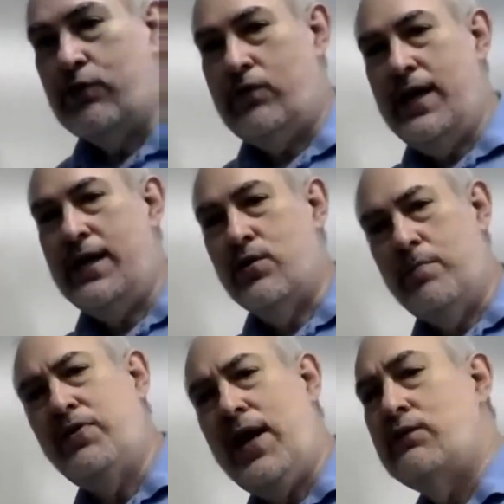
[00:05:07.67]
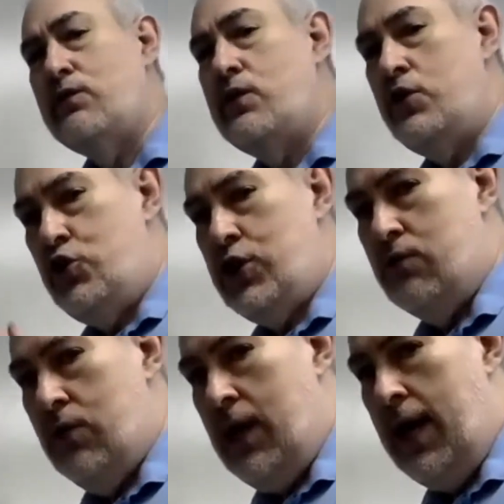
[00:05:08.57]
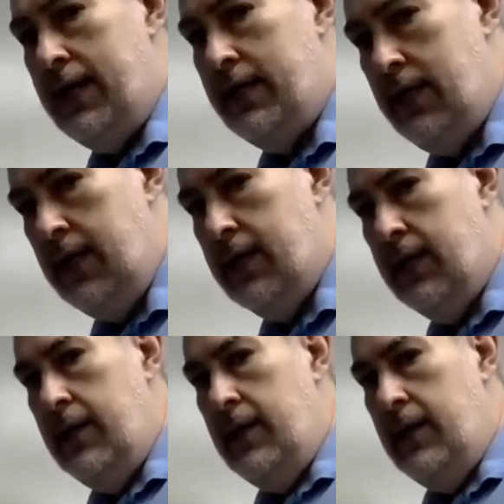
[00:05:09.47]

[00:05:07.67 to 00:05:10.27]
later, but that's the general idea